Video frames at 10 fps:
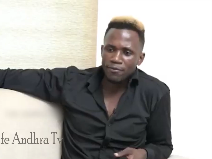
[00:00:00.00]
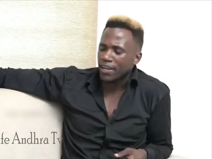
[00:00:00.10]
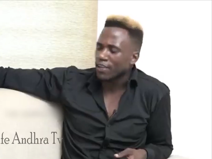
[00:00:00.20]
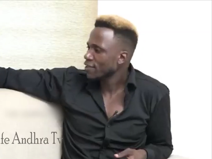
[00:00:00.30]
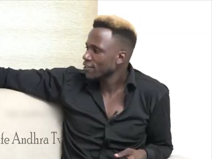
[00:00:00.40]

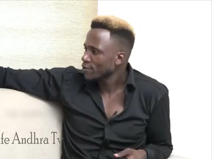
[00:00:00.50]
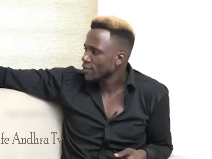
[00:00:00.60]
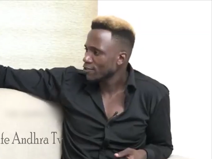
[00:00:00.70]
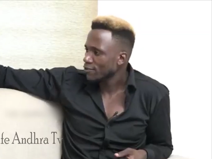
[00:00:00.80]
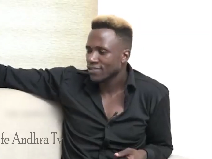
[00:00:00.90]
Whenever you
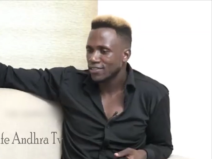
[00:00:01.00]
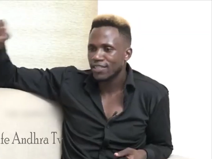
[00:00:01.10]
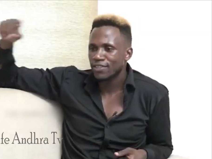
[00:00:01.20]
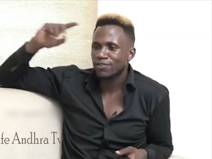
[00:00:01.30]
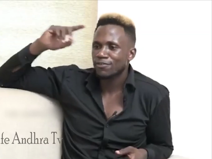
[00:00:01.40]
want to see
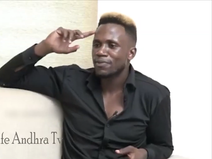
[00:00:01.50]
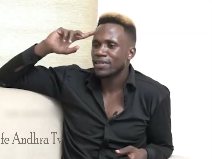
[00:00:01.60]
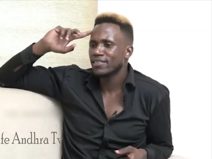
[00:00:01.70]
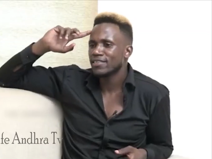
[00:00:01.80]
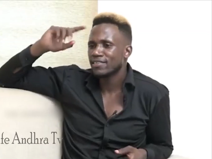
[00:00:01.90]
that you have
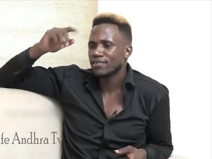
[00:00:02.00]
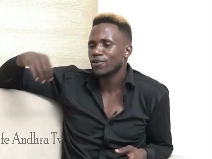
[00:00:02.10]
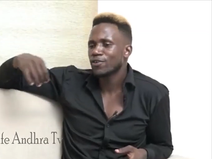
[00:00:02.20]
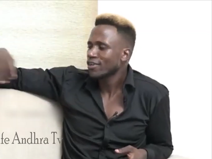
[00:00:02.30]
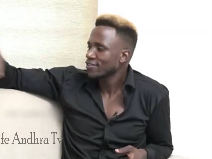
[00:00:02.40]
made it,
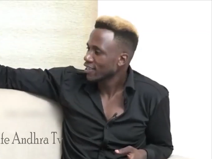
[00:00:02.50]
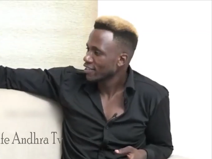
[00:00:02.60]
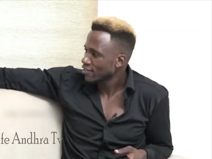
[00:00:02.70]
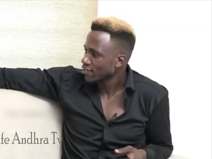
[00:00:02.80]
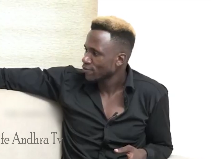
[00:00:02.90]
or you are
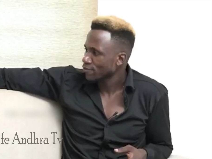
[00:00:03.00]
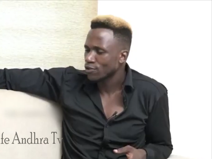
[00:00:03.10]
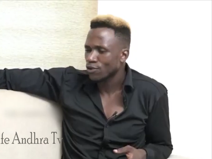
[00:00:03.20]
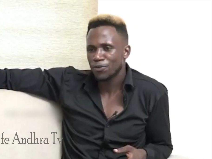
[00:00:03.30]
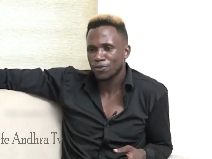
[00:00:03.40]

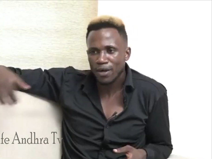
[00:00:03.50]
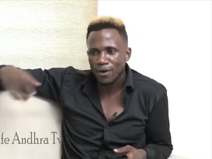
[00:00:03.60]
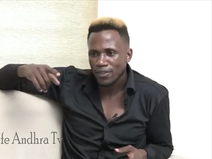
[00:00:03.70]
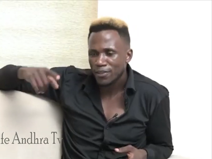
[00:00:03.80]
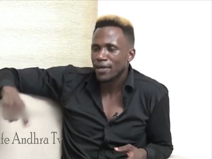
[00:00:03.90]
successful, or you
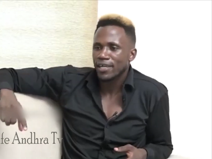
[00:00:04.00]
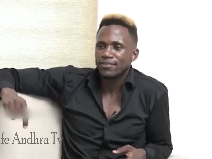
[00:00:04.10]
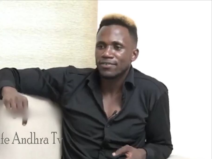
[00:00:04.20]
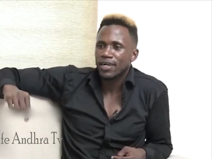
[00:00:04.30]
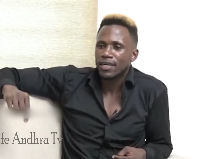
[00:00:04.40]
are on the
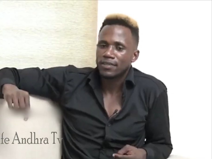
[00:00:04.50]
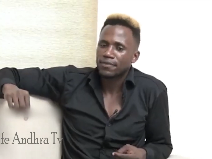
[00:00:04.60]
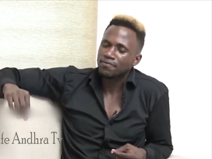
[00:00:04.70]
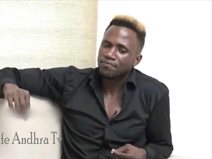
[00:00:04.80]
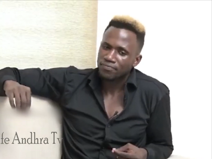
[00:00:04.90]
right track,
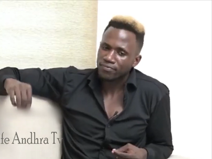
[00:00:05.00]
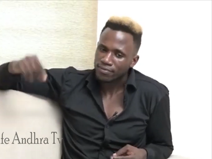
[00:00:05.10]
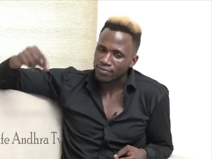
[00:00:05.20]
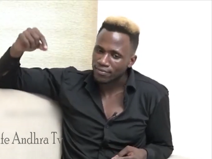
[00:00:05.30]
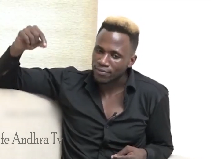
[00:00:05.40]

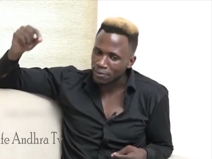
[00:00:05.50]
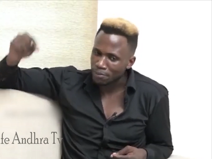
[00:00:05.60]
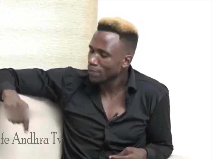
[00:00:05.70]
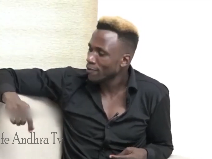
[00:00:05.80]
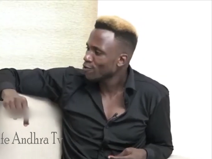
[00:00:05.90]

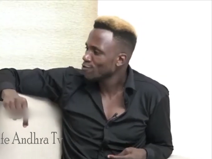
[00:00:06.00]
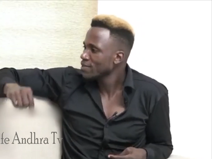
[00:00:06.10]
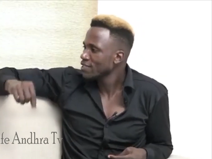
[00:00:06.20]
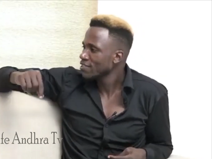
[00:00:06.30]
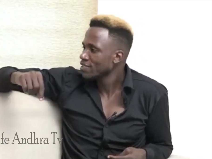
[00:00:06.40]
people
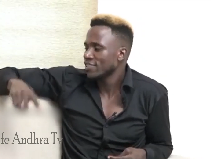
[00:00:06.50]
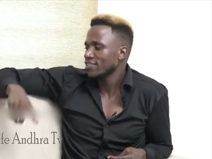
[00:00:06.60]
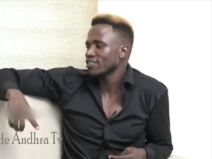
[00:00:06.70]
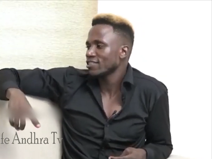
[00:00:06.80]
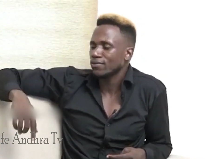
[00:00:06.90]
will be
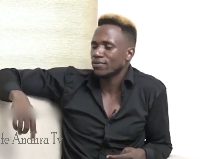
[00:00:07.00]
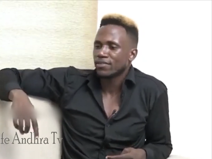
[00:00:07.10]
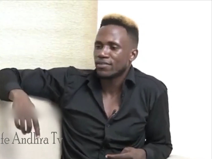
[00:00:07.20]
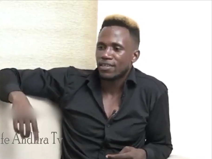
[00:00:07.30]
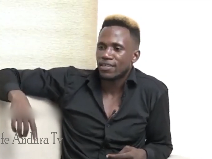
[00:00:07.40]
hating you.
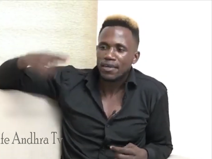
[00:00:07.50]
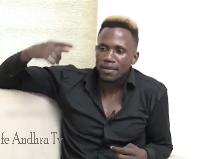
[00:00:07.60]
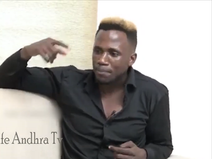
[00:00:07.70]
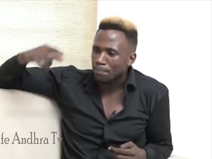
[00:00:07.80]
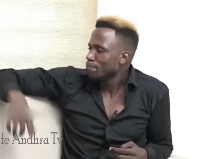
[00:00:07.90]

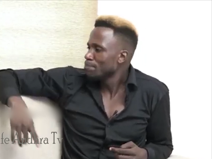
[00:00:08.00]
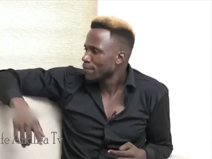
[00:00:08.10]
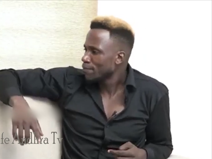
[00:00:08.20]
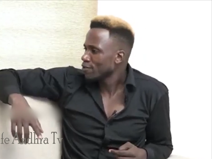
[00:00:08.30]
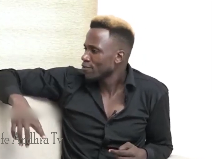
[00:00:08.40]

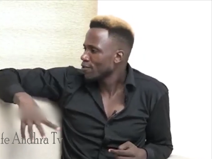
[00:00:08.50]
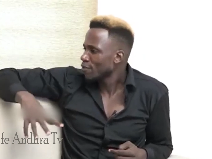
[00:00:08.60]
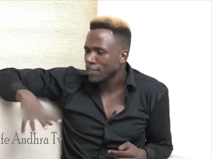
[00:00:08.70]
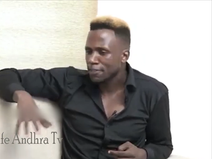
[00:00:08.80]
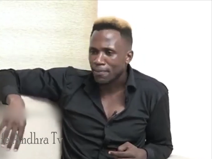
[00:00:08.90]
People
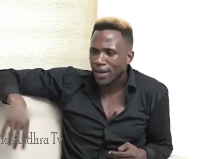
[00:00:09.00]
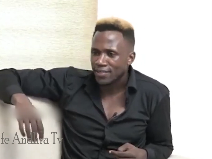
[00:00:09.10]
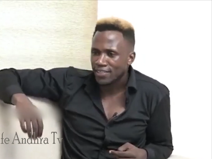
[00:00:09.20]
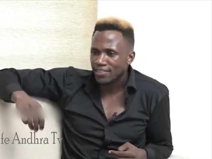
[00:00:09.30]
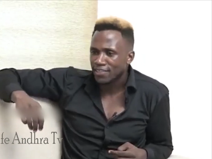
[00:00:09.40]
comment
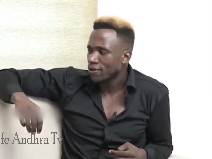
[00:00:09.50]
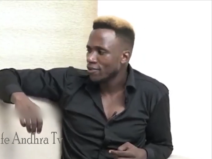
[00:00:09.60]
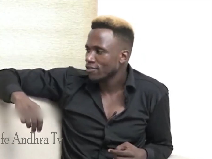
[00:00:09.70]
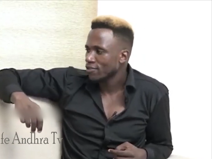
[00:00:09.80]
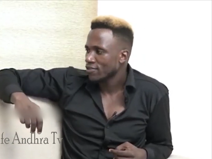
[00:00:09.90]
bad things
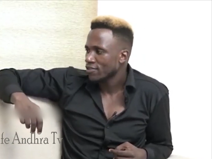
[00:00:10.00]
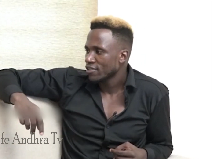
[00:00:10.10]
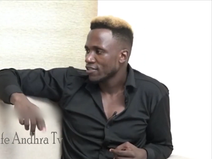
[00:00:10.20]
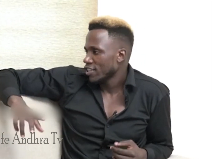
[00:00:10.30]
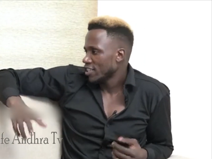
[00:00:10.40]
about you.
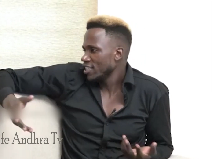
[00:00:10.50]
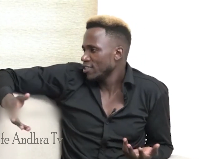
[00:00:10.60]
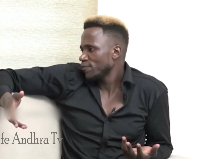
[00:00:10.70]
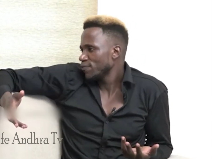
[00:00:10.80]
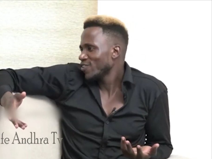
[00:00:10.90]

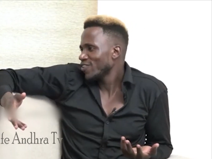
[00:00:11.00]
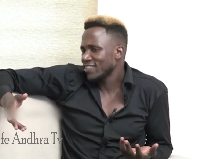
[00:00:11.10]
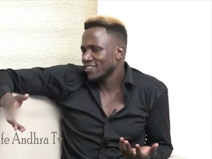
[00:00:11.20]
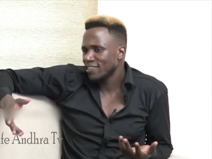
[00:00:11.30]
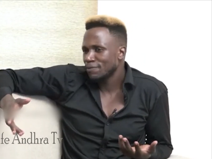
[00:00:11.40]
If you
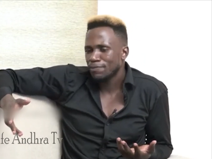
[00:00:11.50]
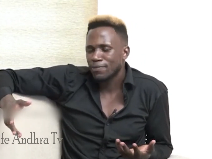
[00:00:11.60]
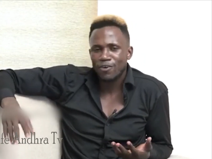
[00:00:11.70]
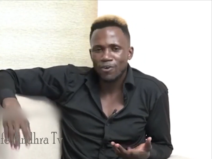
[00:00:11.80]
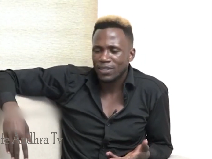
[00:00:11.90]
only see
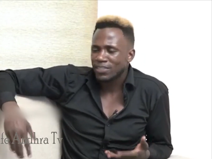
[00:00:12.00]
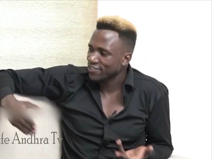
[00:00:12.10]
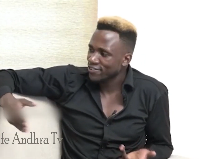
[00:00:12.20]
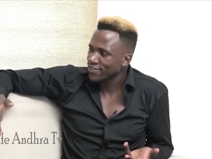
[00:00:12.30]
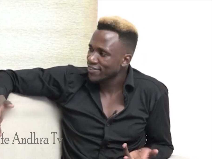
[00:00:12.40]
people are
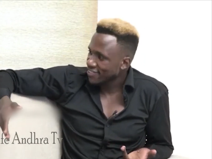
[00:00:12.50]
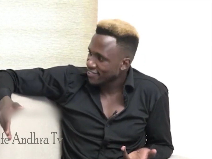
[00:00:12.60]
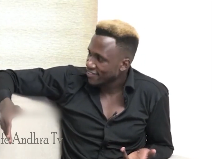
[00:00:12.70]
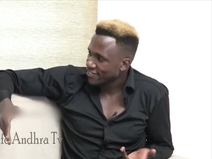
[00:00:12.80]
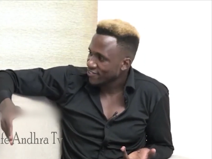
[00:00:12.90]
commenting good
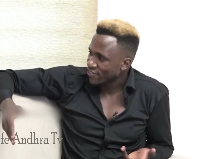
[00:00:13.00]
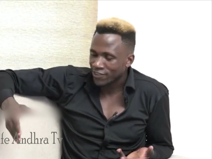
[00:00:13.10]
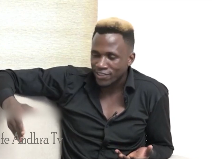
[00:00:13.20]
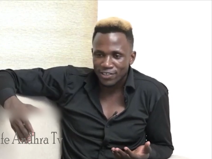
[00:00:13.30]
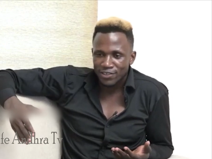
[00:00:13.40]
things
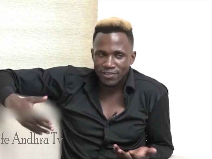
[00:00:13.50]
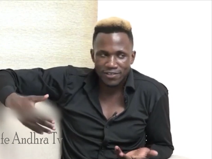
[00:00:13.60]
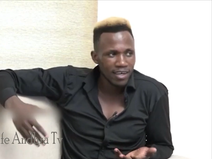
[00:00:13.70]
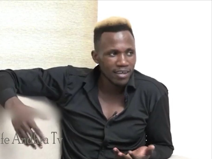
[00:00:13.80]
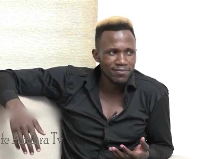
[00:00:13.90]
on your
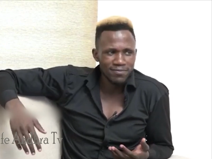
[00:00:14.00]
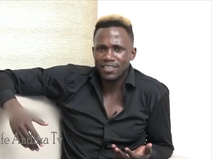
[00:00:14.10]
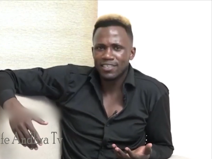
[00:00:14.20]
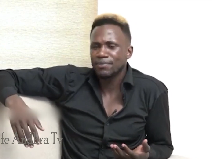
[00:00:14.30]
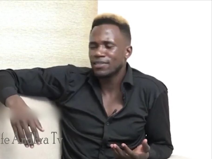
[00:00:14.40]
stuff,
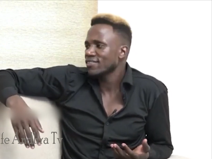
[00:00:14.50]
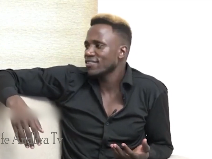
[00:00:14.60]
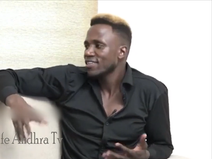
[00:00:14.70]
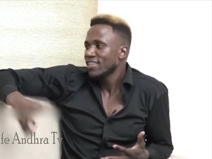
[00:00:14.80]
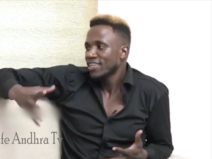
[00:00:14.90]
then it means